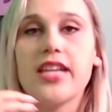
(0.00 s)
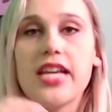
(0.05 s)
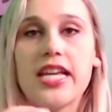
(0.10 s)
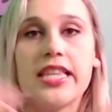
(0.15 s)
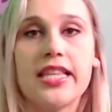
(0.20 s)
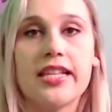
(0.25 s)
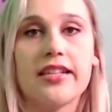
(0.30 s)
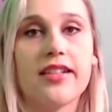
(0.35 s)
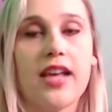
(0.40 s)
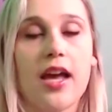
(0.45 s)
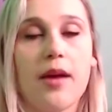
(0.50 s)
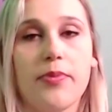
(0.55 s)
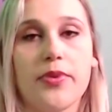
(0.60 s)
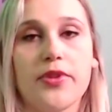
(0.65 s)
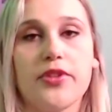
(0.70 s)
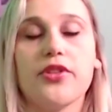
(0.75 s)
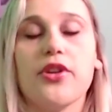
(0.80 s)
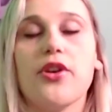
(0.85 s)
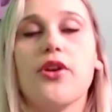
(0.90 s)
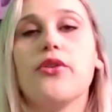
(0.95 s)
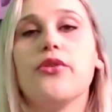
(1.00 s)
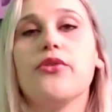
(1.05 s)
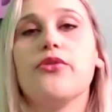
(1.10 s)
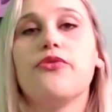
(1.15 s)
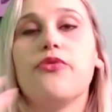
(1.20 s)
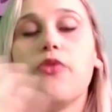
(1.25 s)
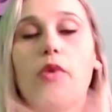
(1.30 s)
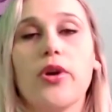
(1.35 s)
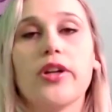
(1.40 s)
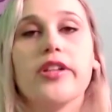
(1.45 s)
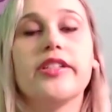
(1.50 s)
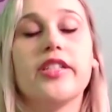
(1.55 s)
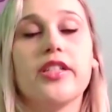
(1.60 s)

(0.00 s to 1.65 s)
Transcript: in this episode for